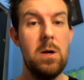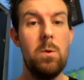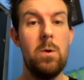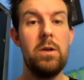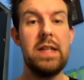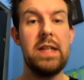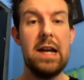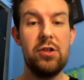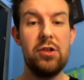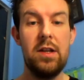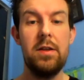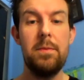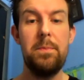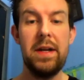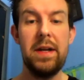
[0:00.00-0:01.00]
whereas actually
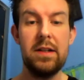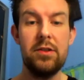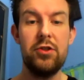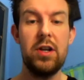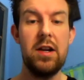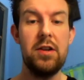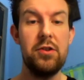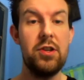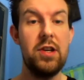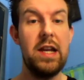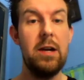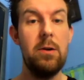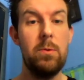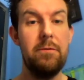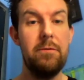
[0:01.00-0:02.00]
the bigger change
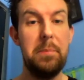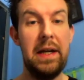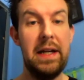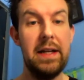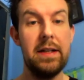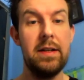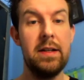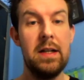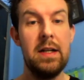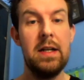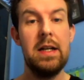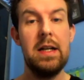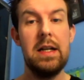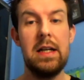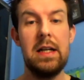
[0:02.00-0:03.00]
now with PIA
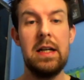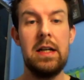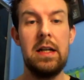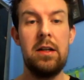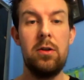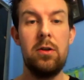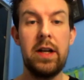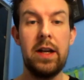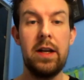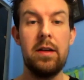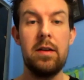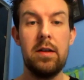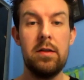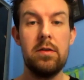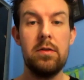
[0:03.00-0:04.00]
and
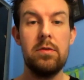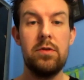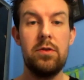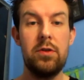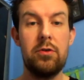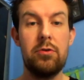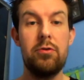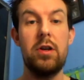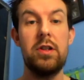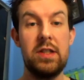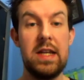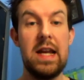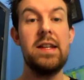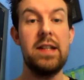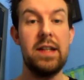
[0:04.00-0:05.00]
looking sort of
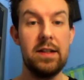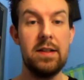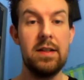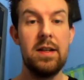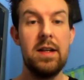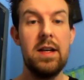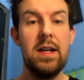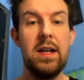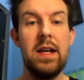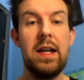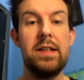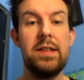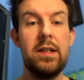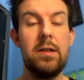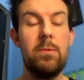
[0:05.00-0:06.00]
cross-setting
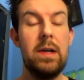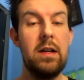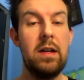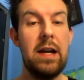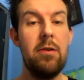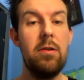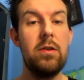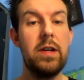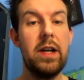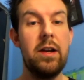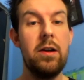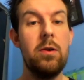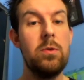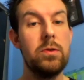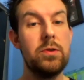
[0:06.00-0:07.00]
is that we're now looking
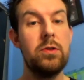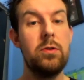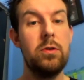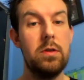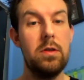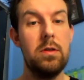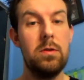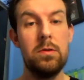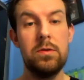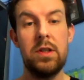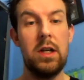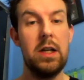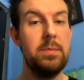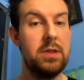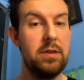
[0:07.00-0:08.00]
at all
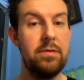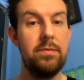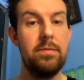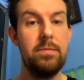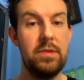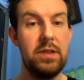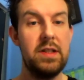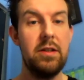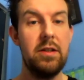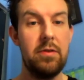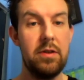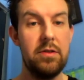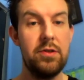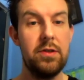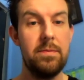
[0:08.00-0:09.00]
types of
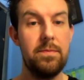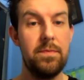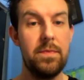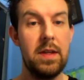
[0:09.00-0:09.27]
deterioration,